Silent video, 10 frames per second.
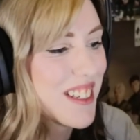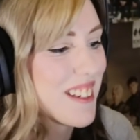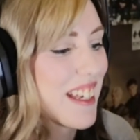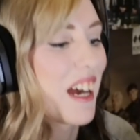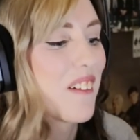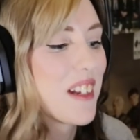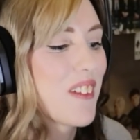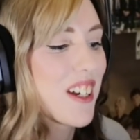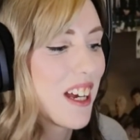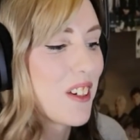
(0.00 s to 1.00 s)
So I was like, I want to
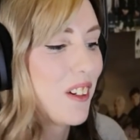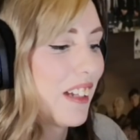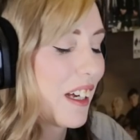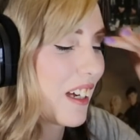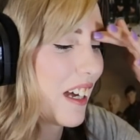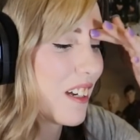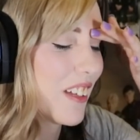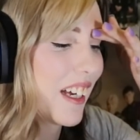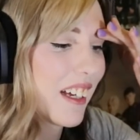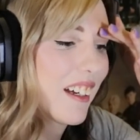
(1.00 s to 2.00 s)
make Chanyeol like kind of
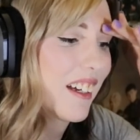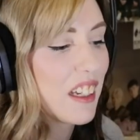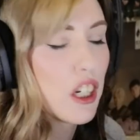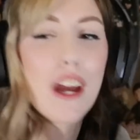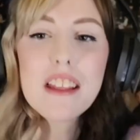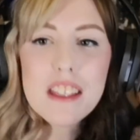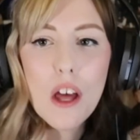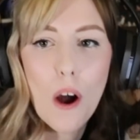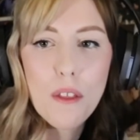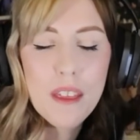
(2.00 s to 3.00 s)
like, you know,
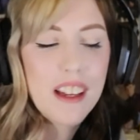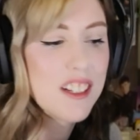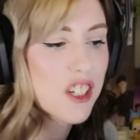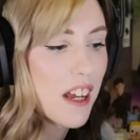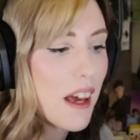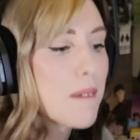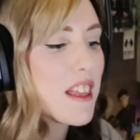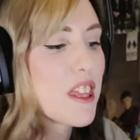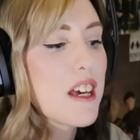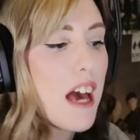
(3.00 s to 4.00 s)
the whole thing, it's Chan. I
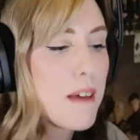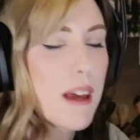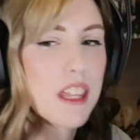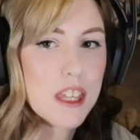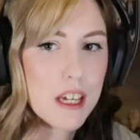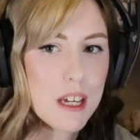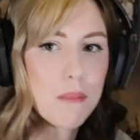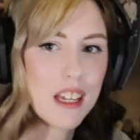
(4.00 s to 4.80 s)
made the